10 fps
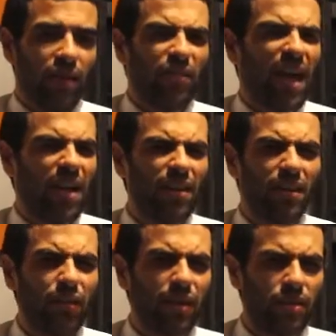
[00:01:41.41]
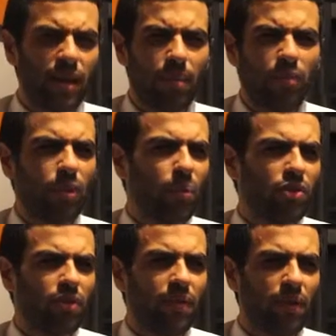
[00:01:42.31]
So how do you differentiate between
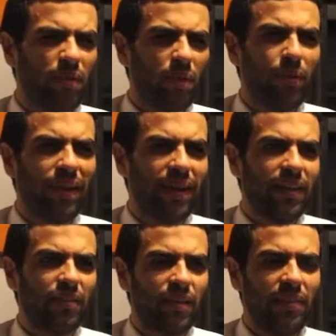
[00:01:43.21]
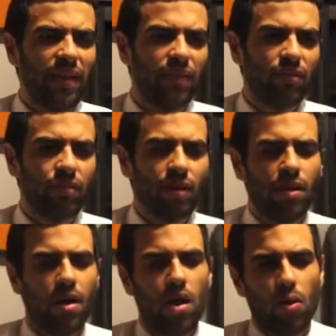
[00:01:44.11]
which one of those three it is in the history?
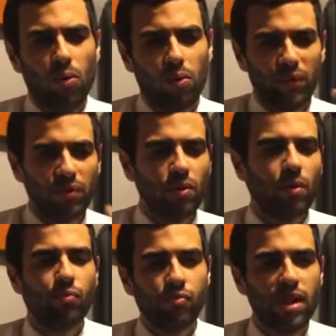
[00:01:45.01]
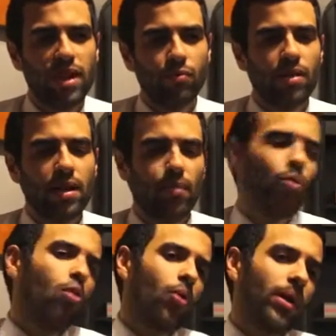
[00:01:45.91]
Well, there are two really, really
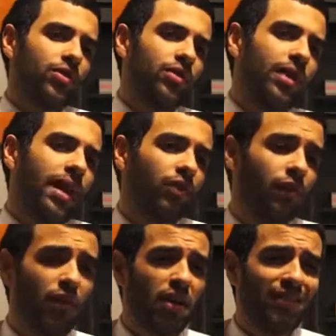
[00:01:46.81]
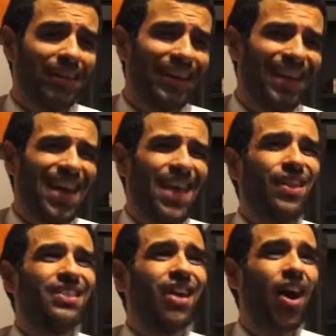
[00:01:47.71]
important questions to ask. Firstly,
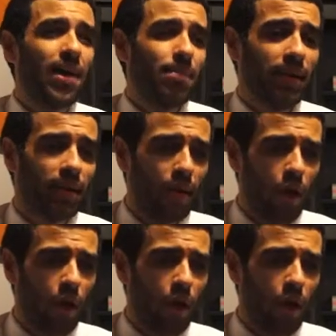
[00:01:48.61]
the timing.